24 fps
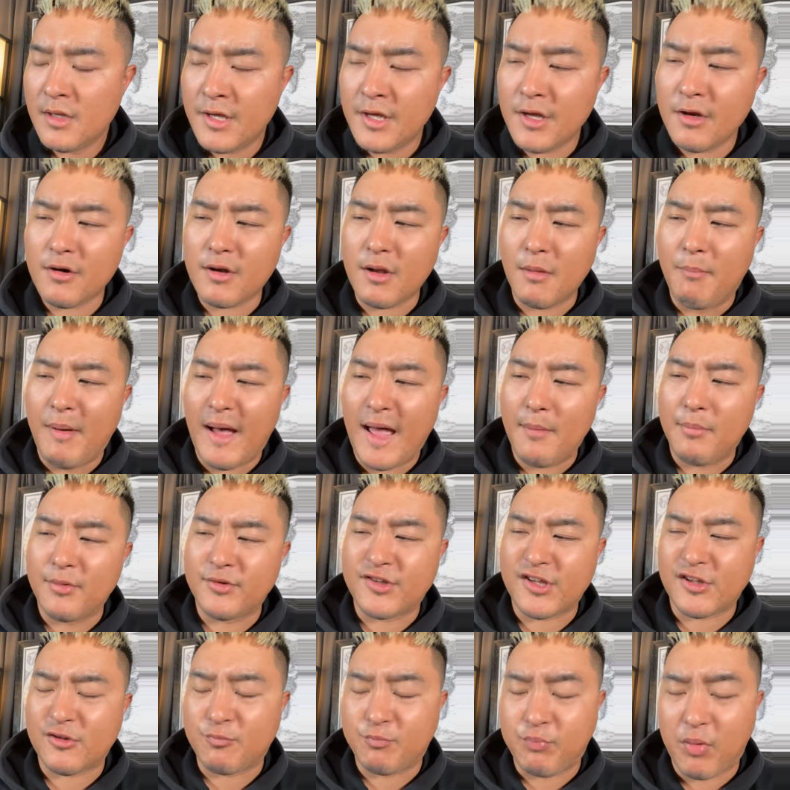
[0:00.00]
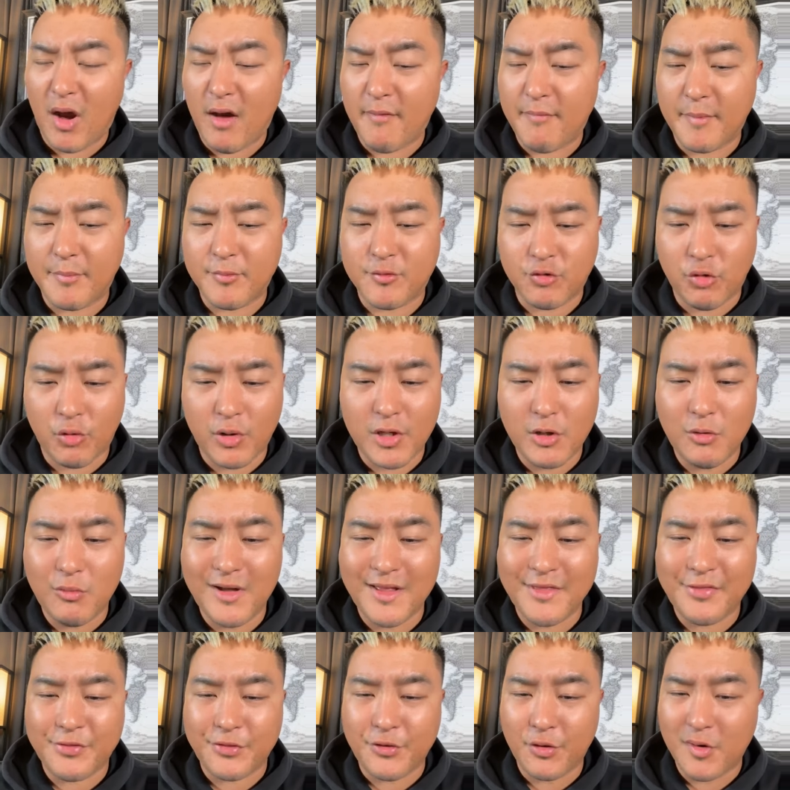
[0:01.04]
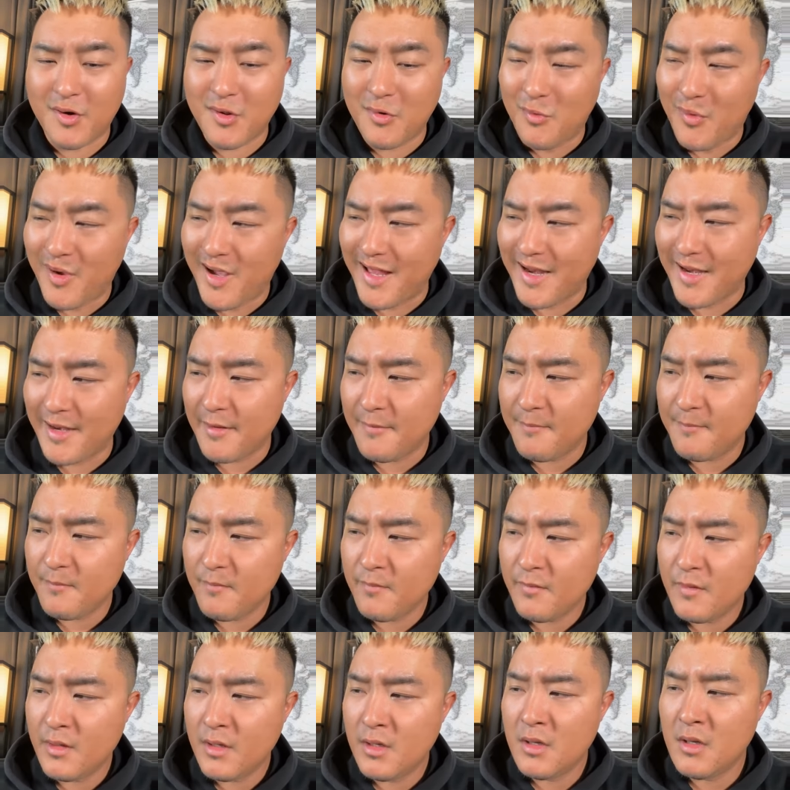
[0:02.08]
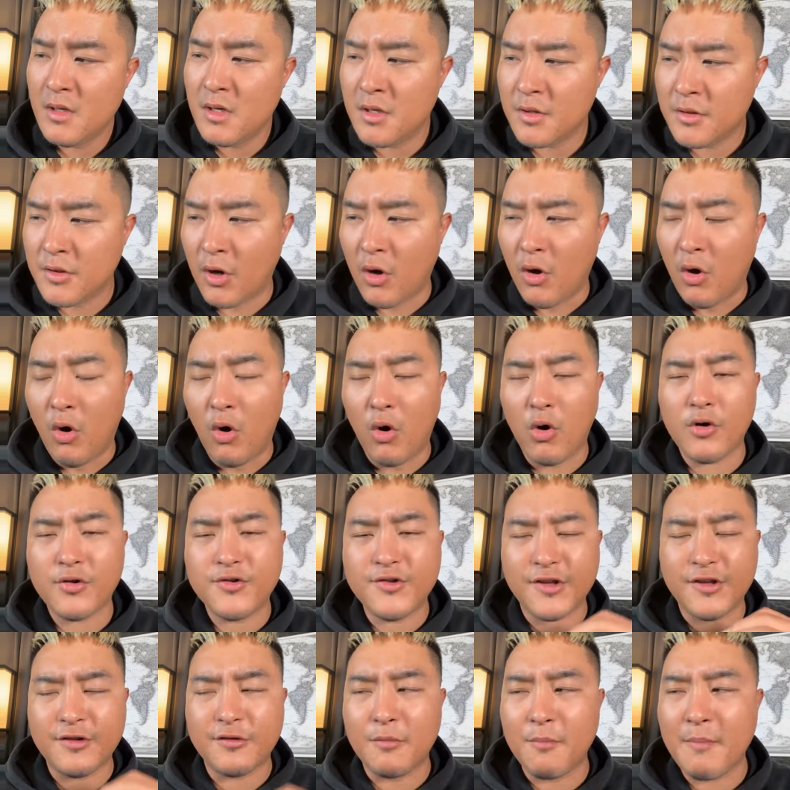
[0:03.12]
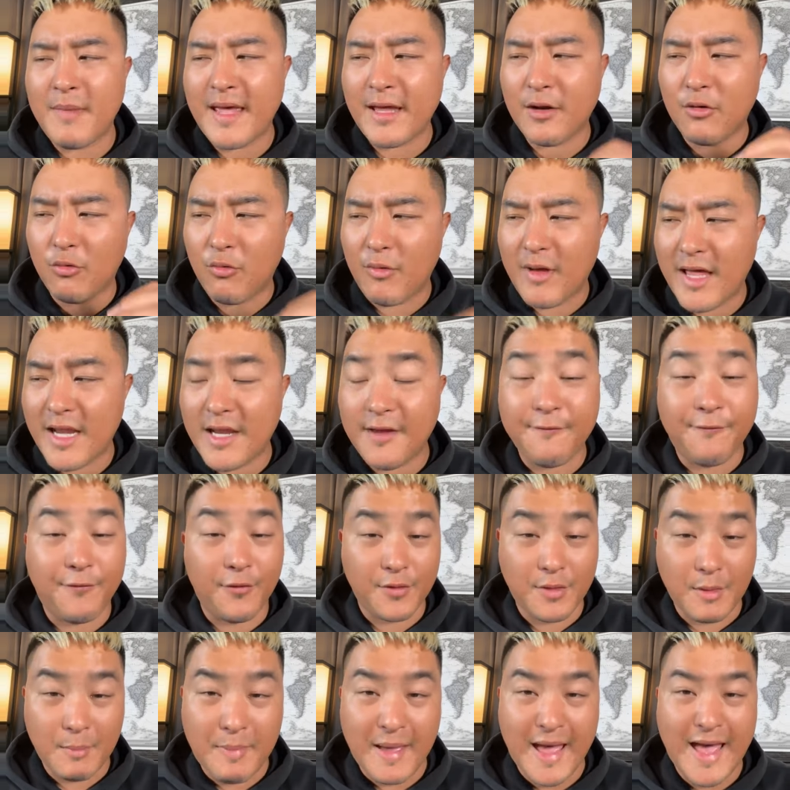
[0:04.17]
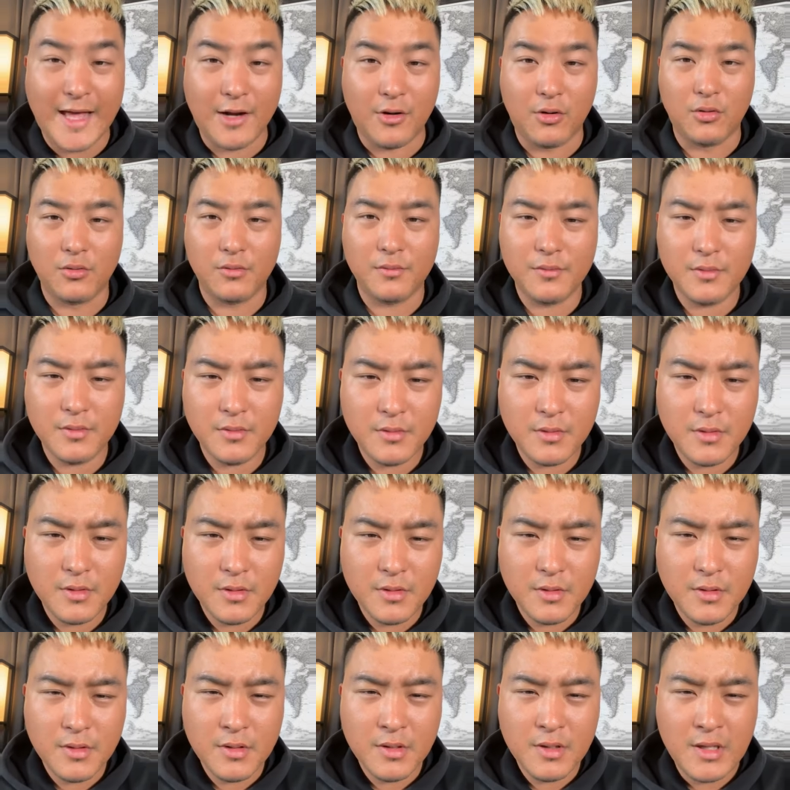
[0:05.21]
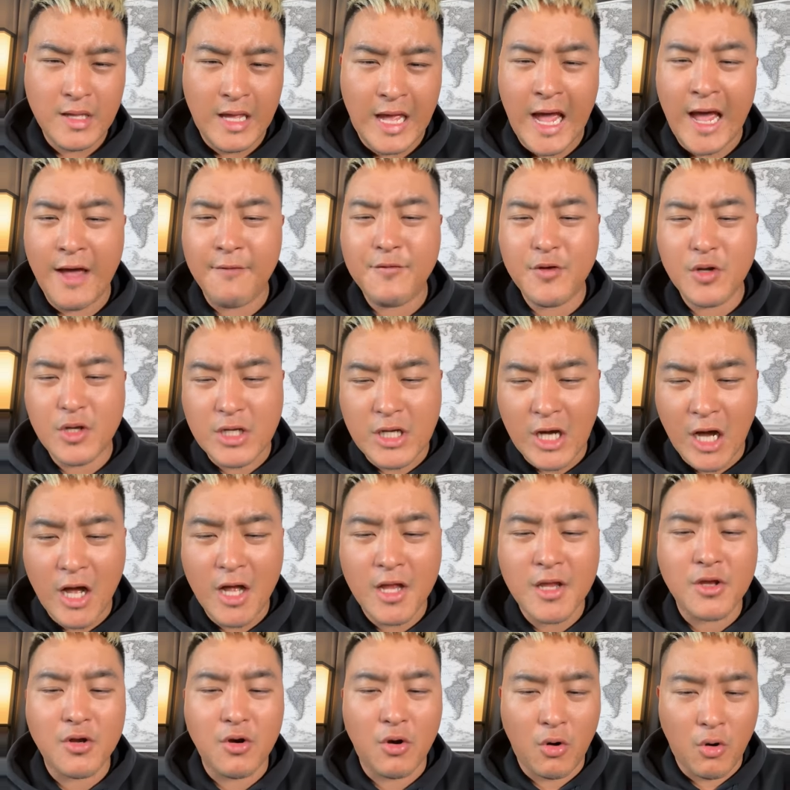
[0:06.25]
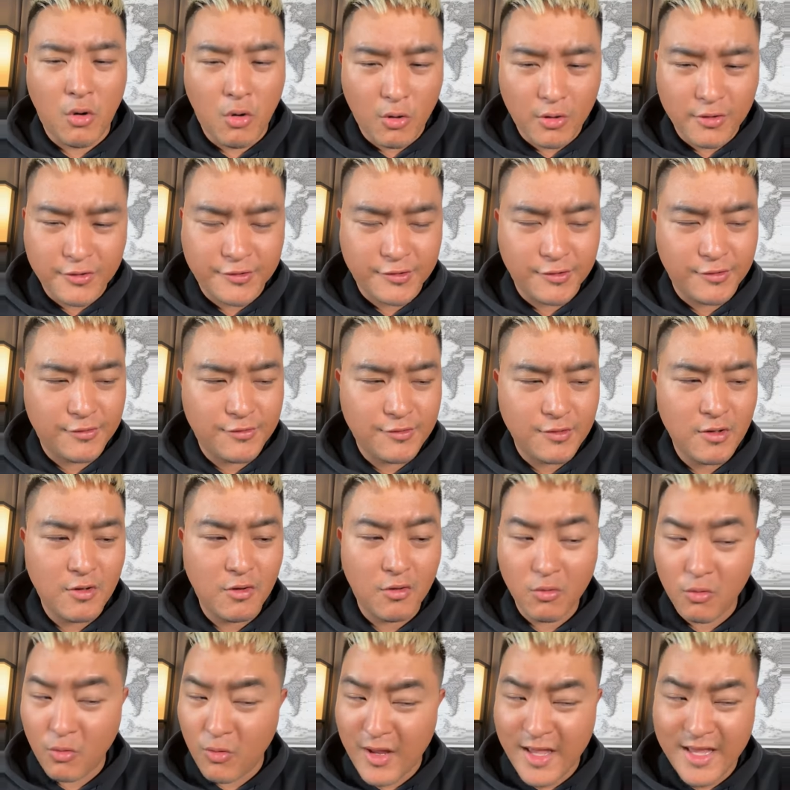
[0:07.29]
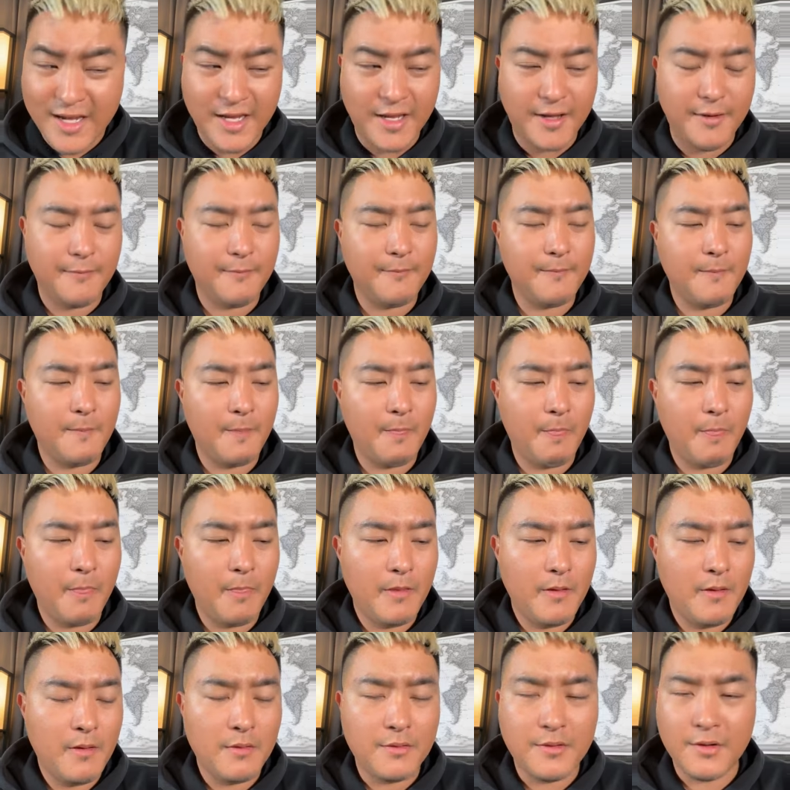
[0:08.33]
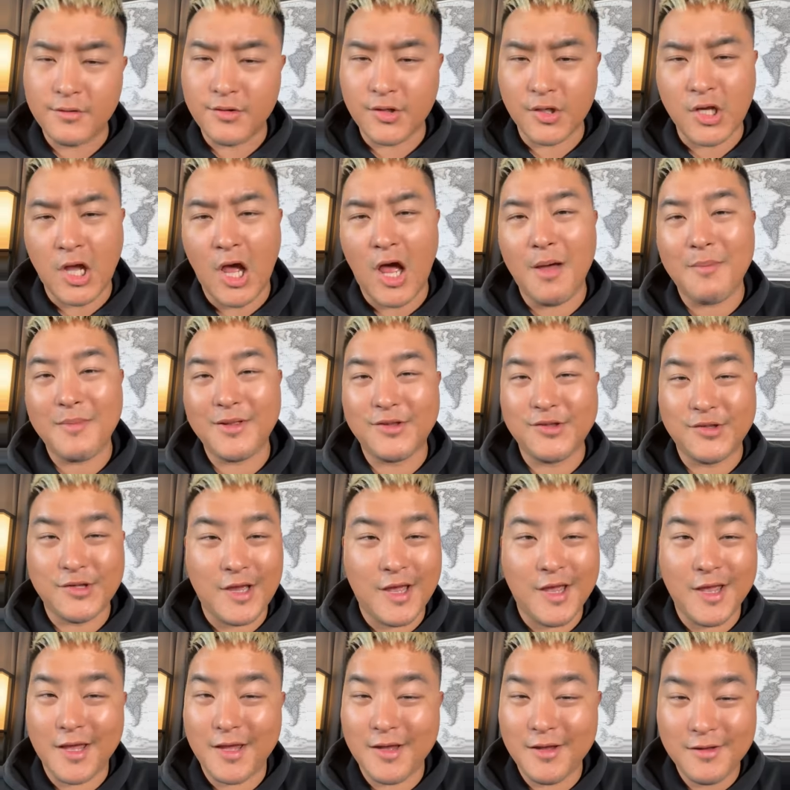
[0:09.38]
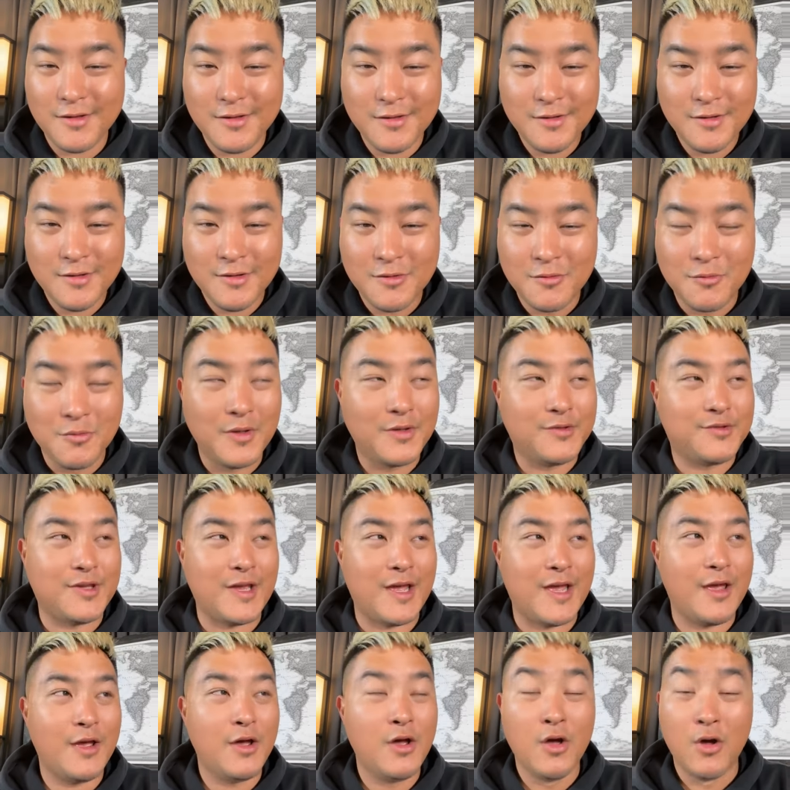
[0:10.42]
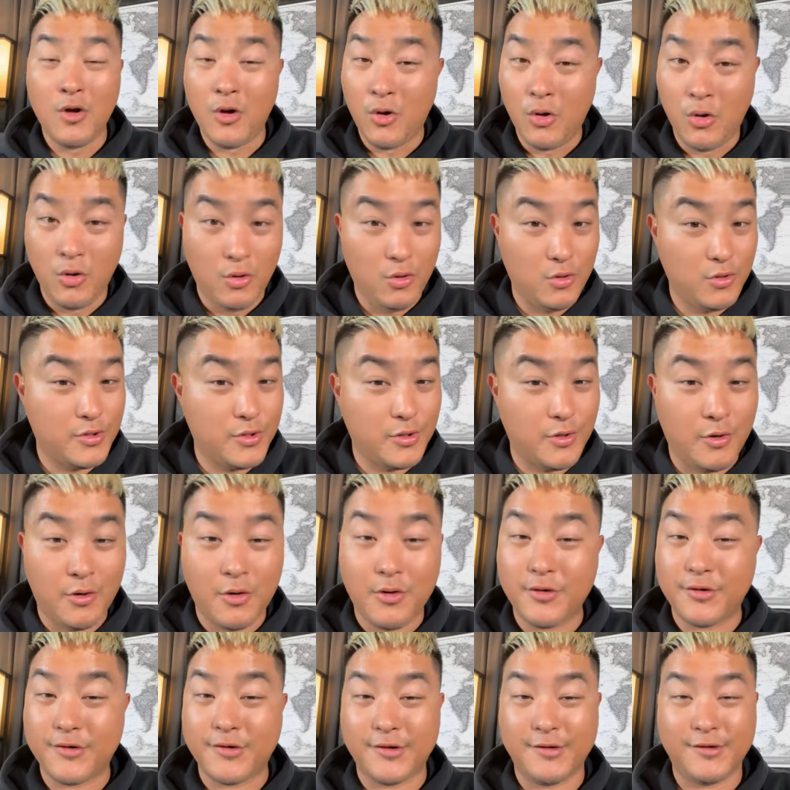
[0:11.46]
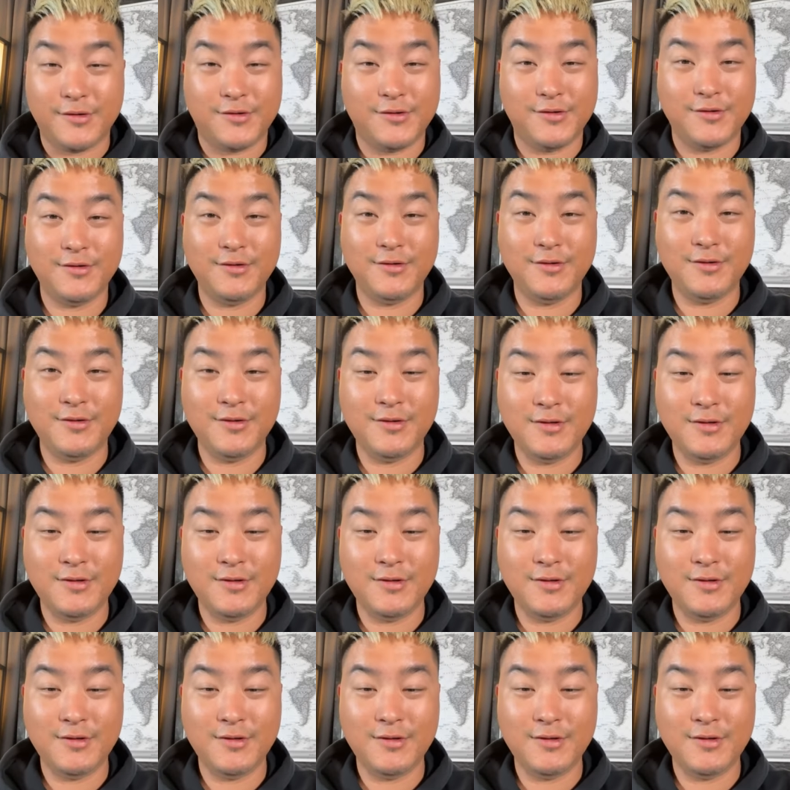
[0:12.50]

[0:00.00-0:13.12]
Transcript: Here the Bible says, Proverbs 21, 31, the horse is made ready for the battle. Have you gotten your horses ready? There's a common saying, we say, hold your horses.